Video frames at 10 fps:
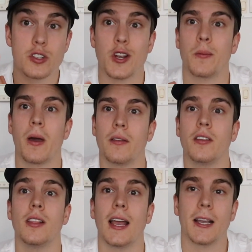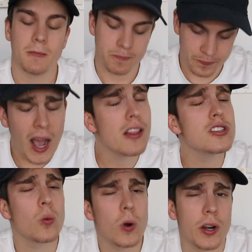Check them out if you like. Now, how
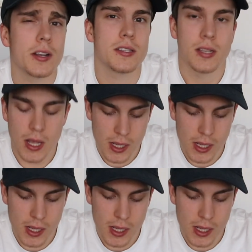this works.